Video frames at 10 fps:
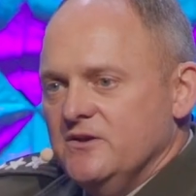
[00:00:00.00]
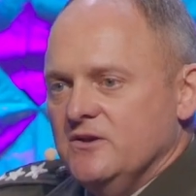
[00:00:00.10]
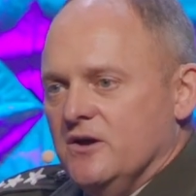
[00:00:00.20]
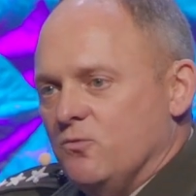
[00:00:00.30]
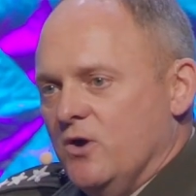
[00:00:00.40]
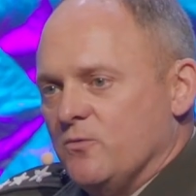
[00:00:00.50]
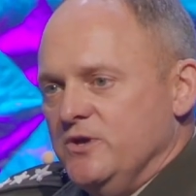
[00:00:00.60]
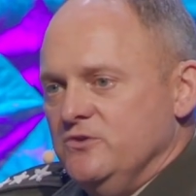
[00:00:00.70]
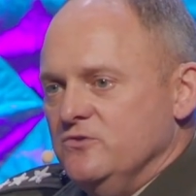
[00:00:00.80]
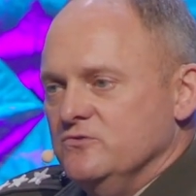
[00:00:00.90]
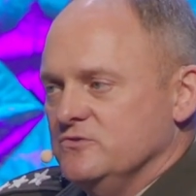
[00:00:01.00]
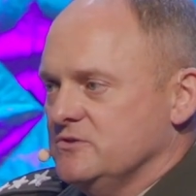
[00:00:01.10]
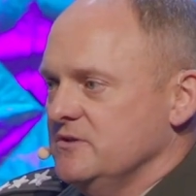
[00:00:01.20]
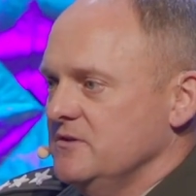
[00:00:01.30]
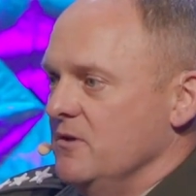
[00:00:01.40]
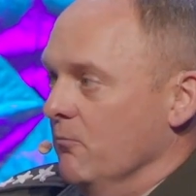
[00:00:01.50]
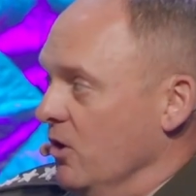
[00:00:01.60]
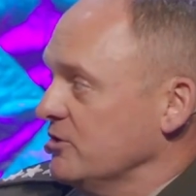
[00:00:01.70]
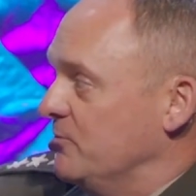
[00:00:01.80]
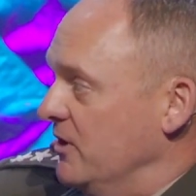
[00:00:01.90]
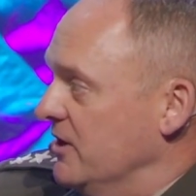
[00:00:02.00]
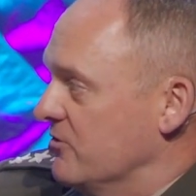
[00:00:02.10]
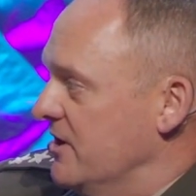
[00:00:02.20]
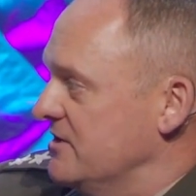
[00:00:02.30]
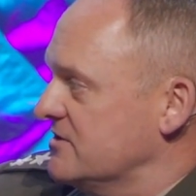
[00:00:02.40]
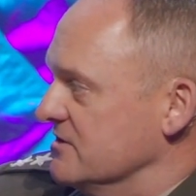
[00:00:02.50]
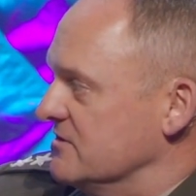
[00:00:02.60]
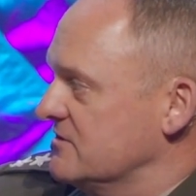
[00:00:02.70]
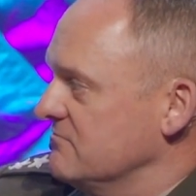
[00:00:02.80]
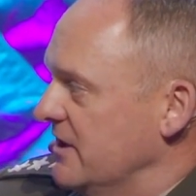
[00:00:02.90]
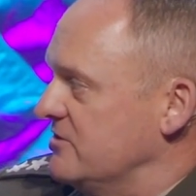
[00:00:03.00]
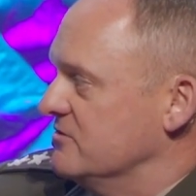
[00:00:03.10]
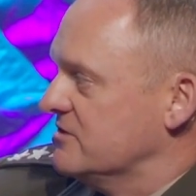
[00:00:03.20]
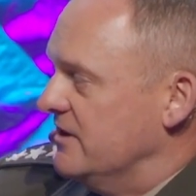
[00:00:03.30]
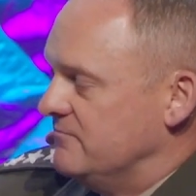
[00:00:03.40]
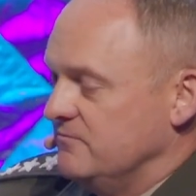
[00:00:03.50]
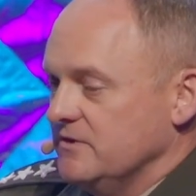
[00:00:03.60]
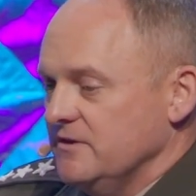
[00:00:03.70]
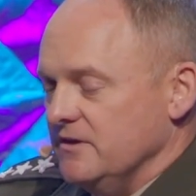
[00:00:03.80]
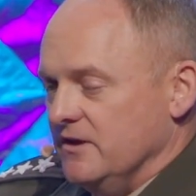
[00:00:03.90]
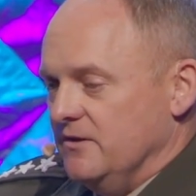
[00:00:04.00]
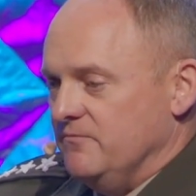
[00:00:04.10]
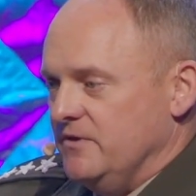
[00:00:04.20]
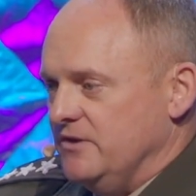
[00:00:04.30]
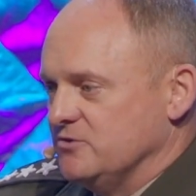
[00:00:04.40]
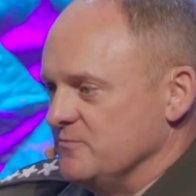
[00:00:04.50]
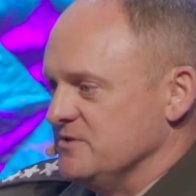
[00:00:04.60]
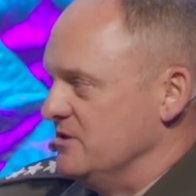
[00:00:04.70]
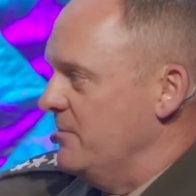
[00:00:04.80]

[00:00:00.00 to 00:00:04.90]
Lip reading: where we use multiple iterations, like you said, in terms of the